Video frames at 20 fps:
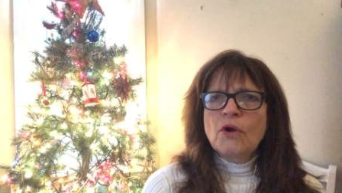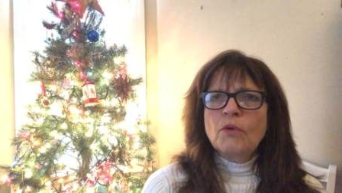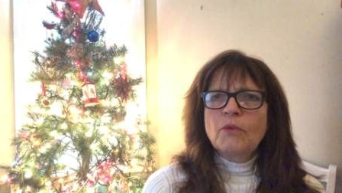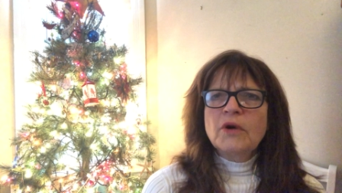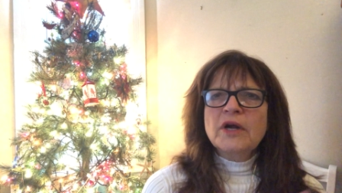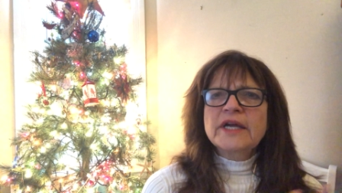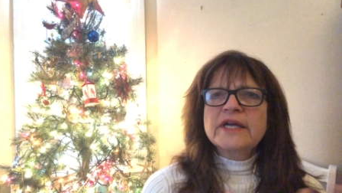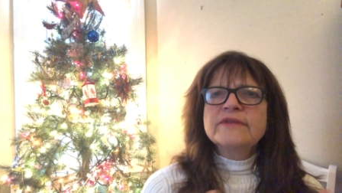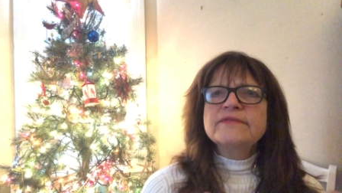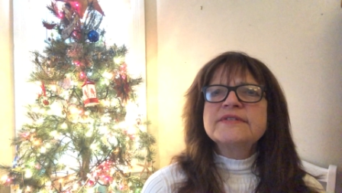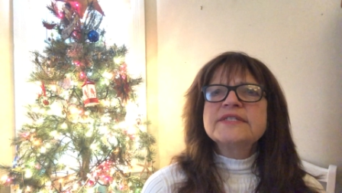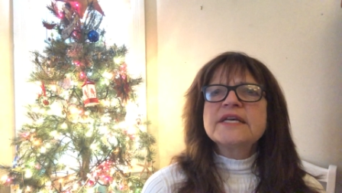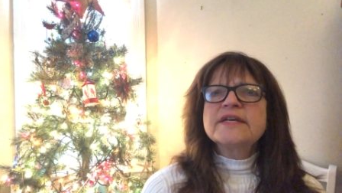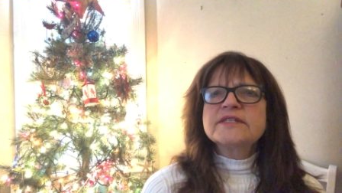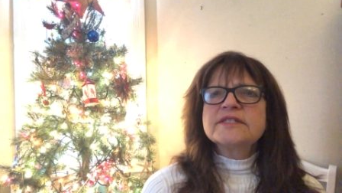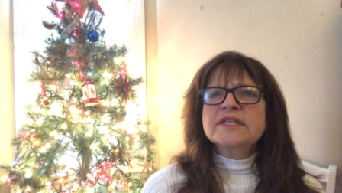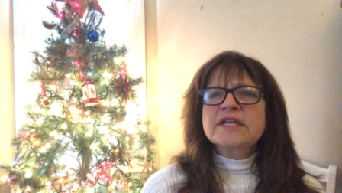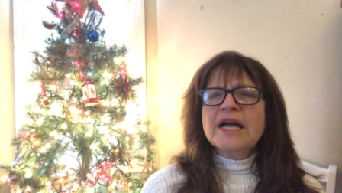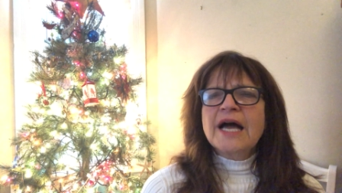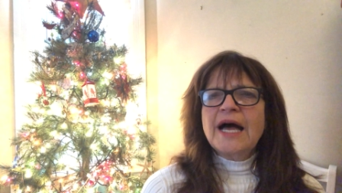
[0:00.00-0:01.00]
What gifts
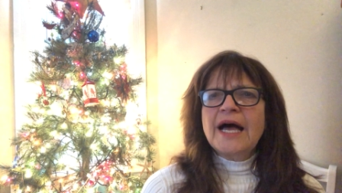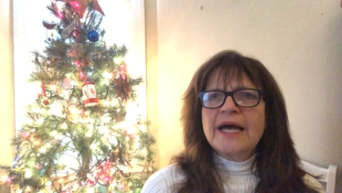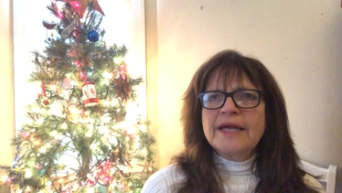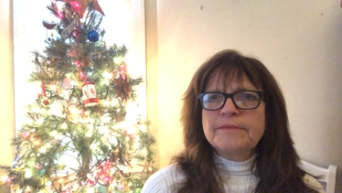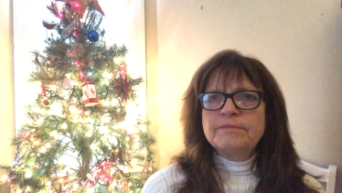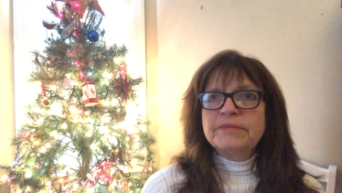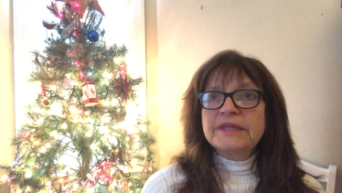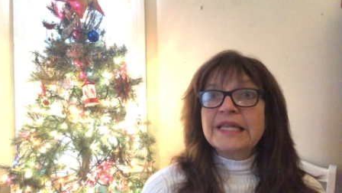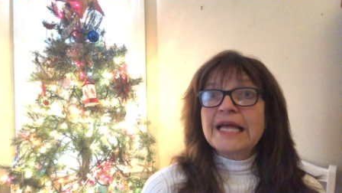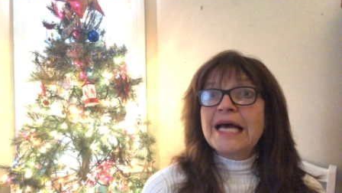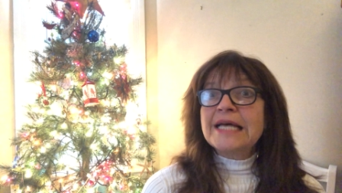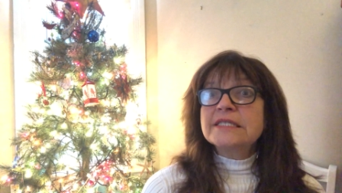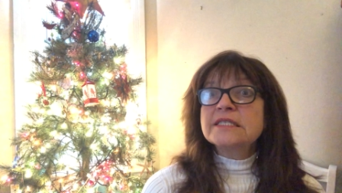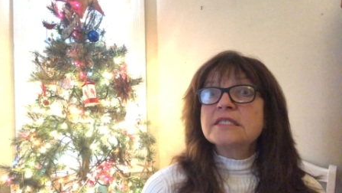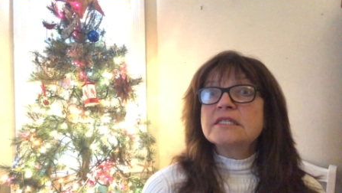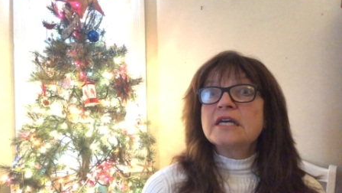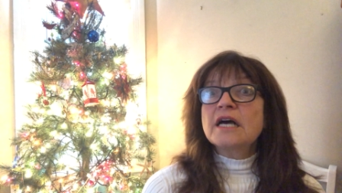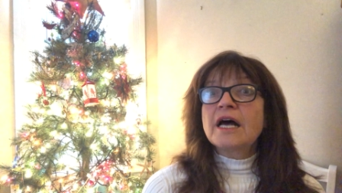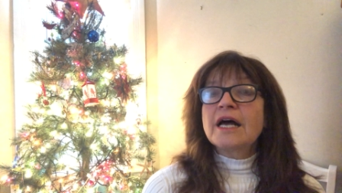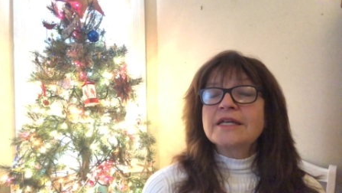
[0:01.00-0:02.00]
has God
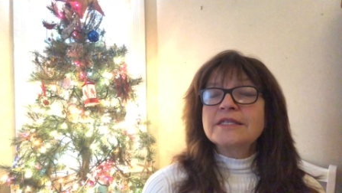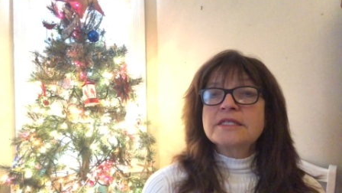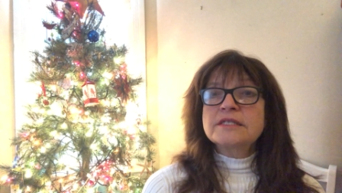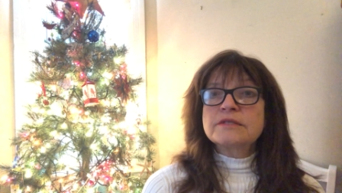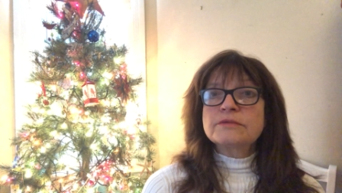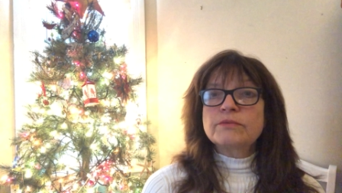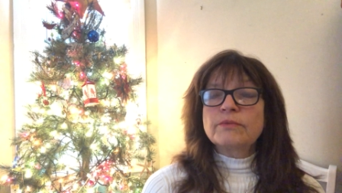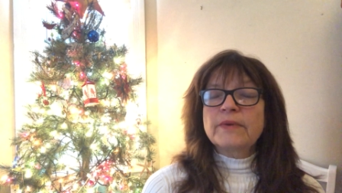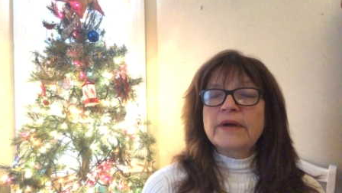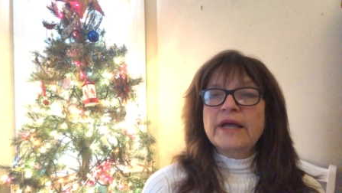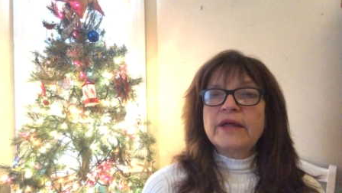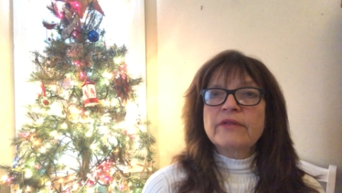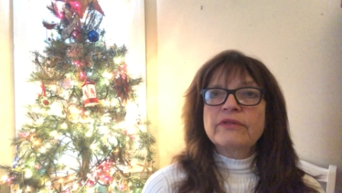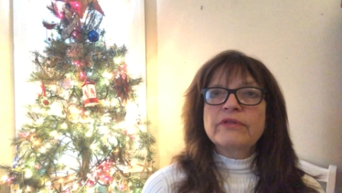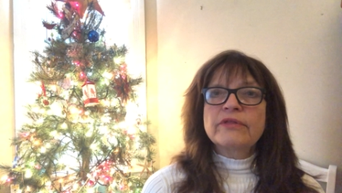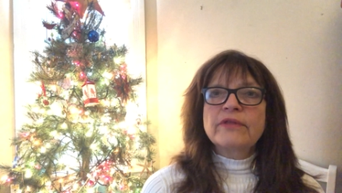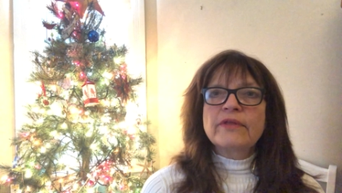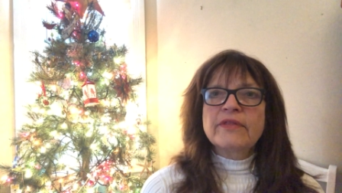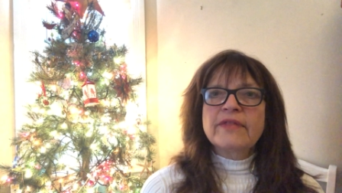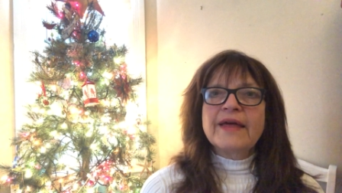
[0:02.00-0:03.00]
blessed us
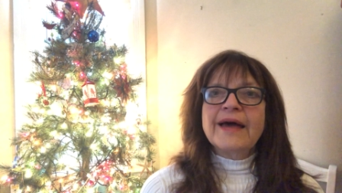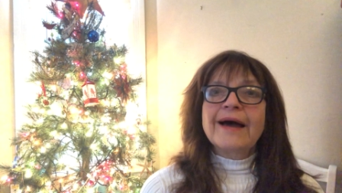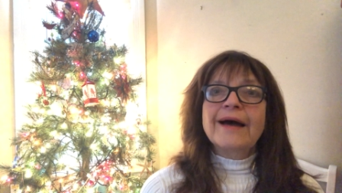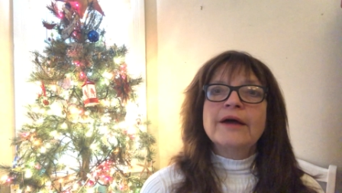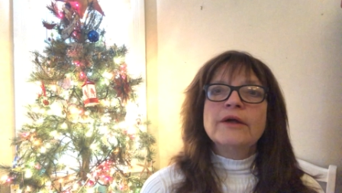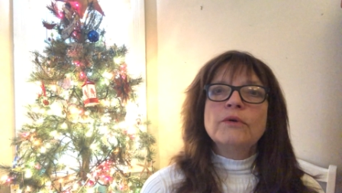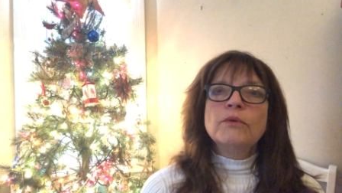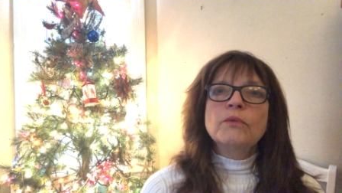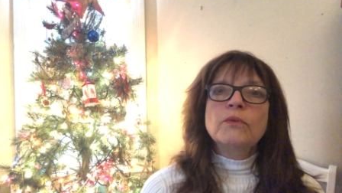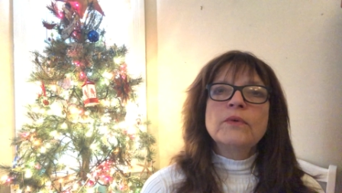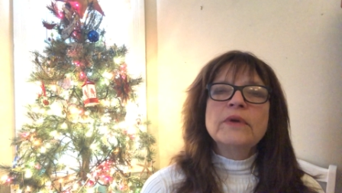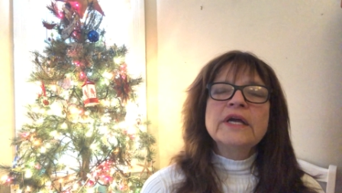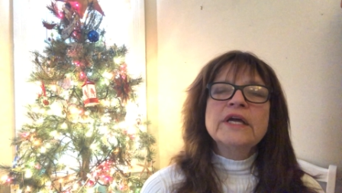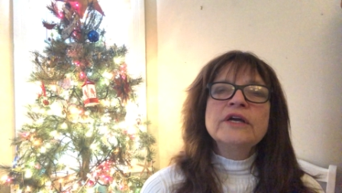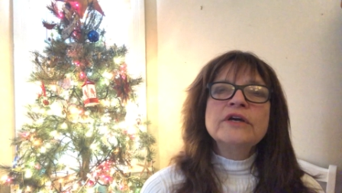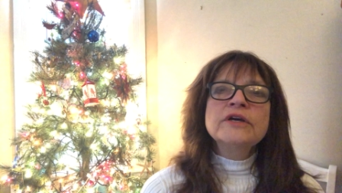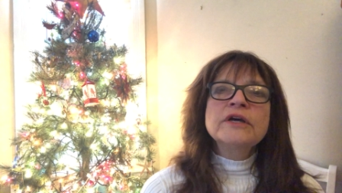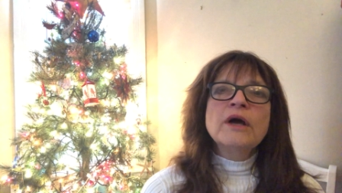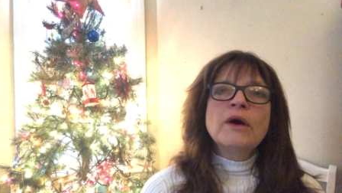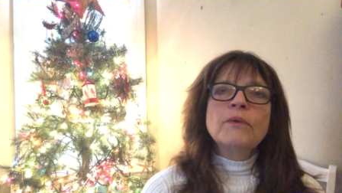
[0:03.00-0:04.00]
with that
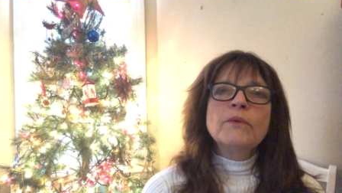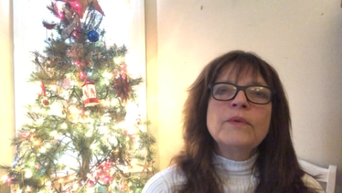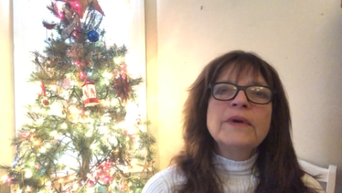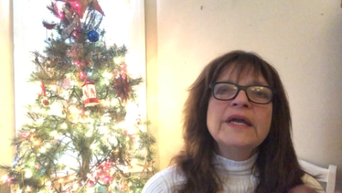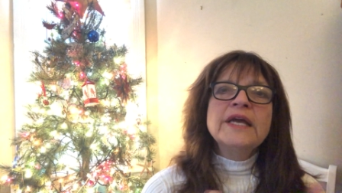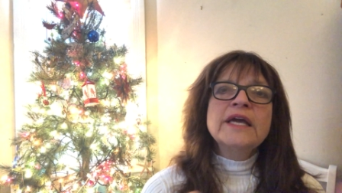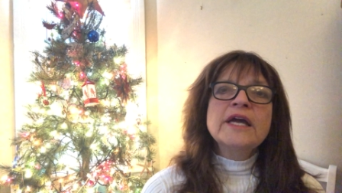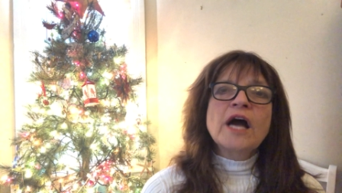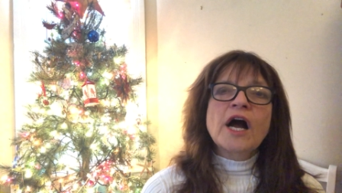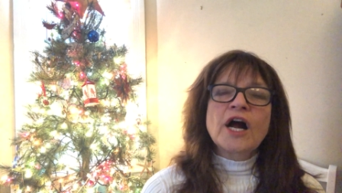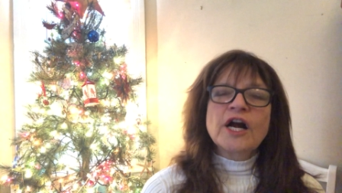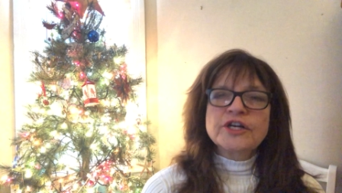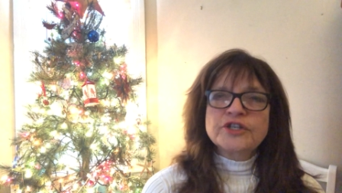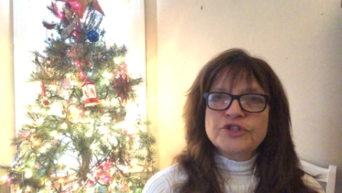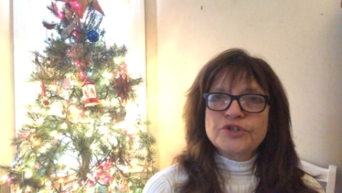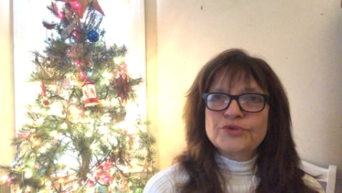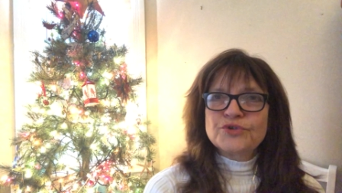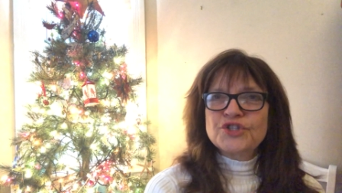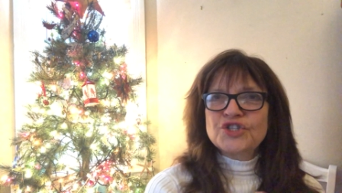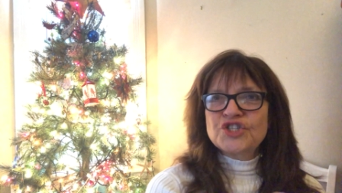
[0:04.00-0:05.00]
we, we are
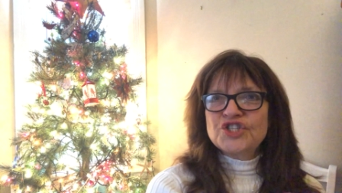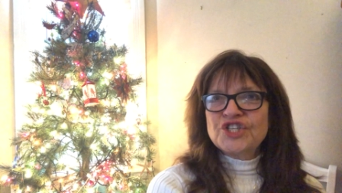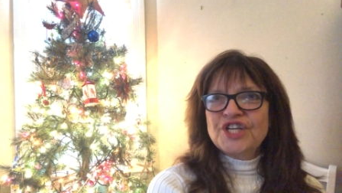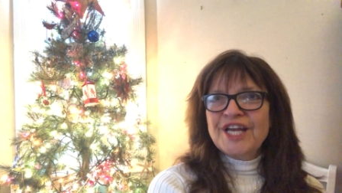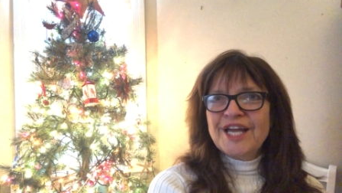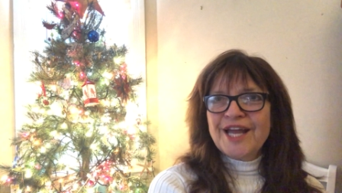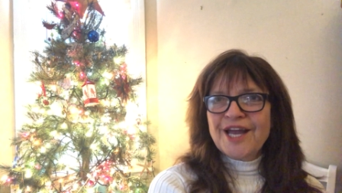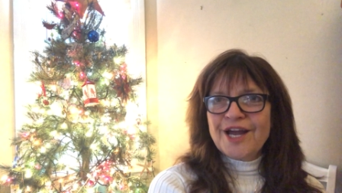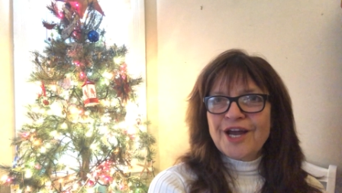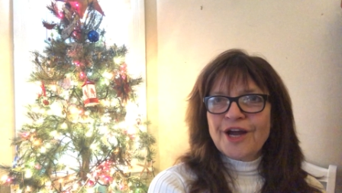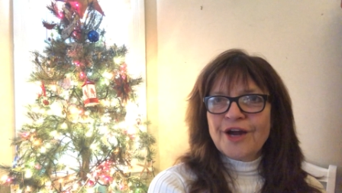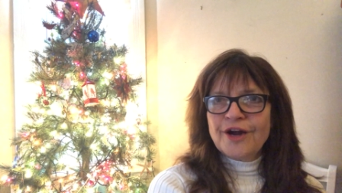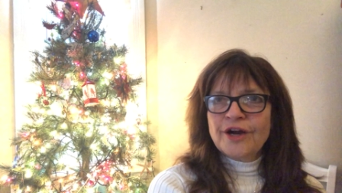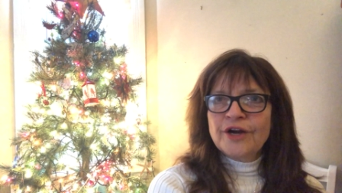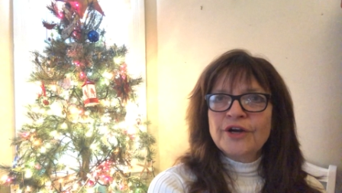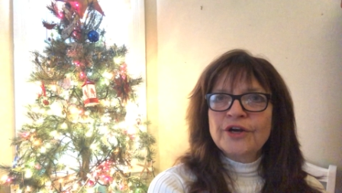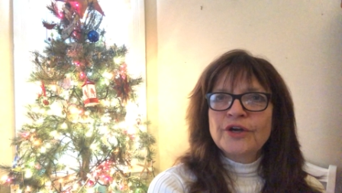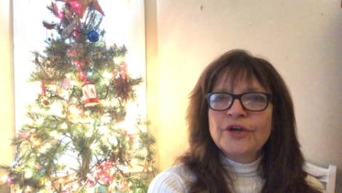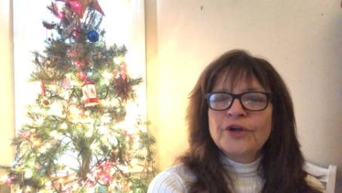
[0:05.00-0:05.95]
to share